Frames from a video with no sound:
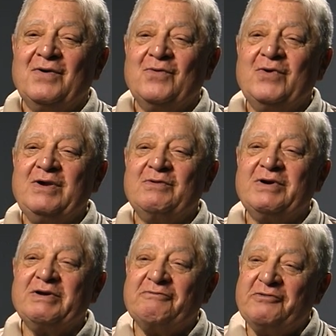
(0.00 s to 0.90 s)
we
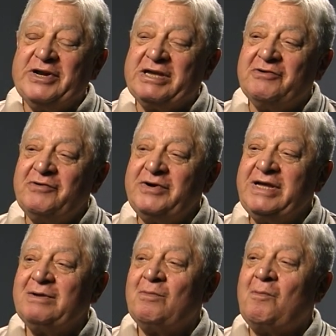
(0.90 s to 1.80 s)
were
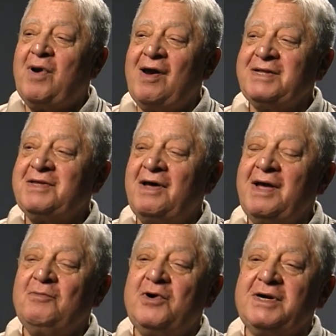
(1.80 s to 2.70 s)
recruiting
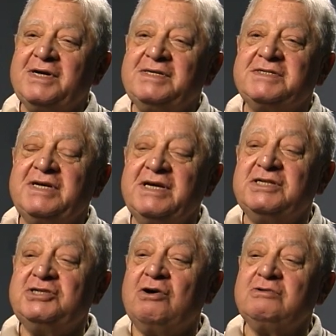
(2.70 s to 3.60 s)
part-time workers in
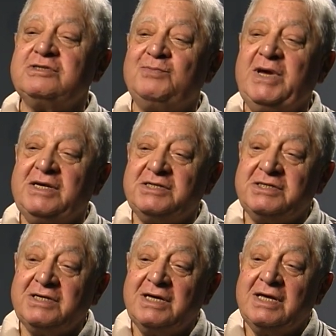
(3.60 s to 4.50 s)
Jones Beach.
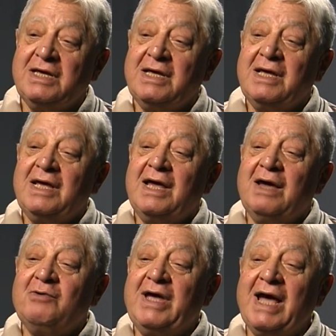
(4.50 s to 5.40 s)

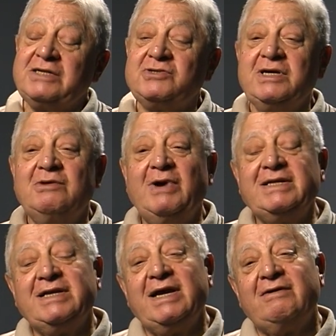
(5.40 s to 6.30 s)
And we actually went
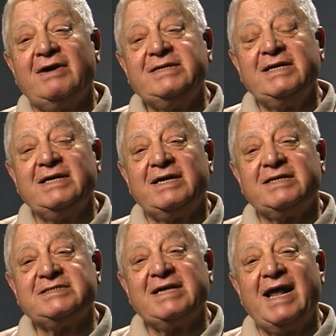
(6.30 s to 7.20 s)
there, I think, on a
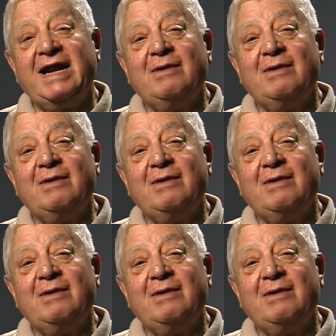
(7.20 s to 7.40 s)
Saturday